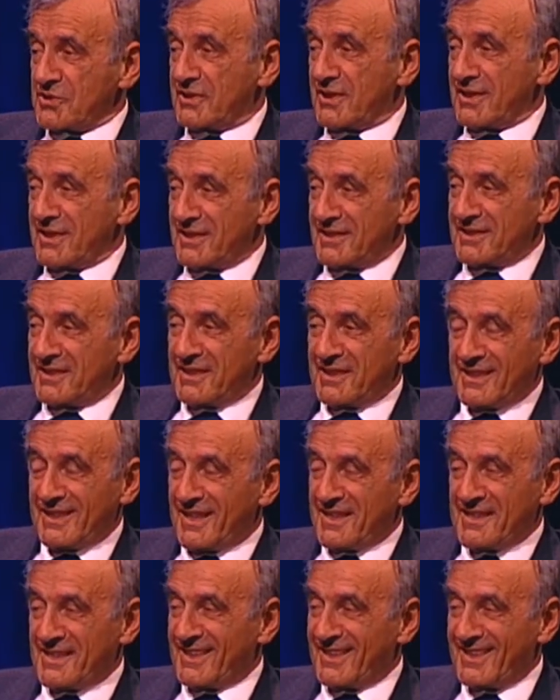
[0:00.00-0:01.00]
they, they,
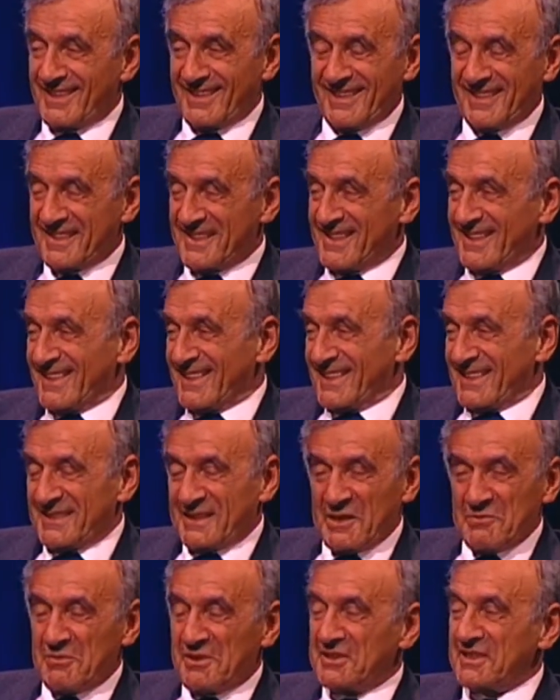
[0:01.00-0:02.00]

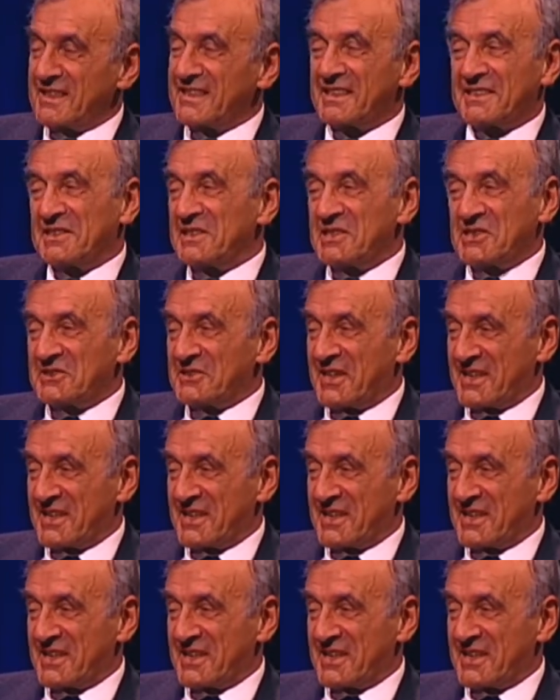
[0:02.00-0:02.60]
they made a career on